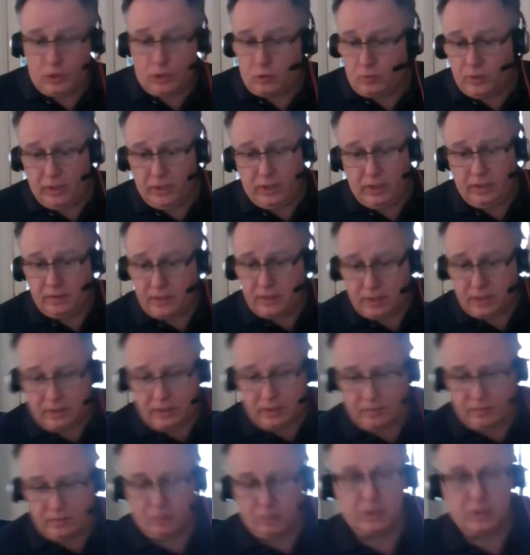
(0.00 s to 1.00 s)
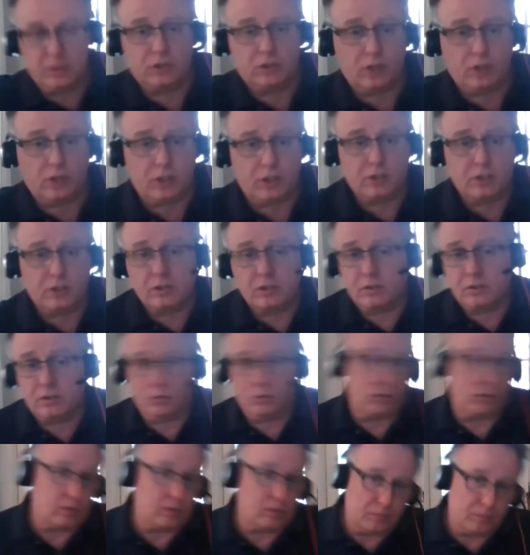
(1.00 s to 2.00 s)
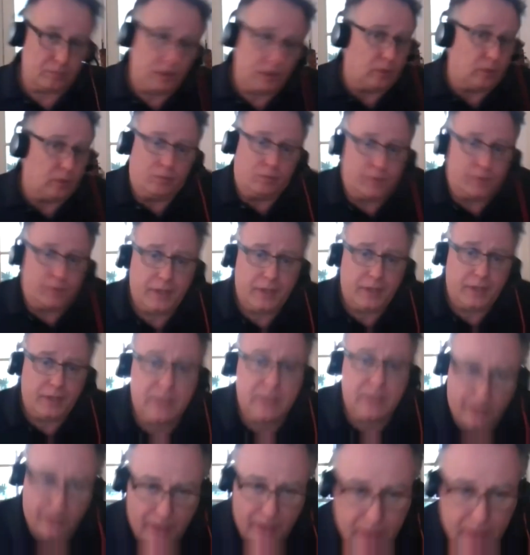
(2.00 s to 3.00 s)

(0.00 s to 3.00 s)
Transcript: we either give them instructions or, you know, things like that.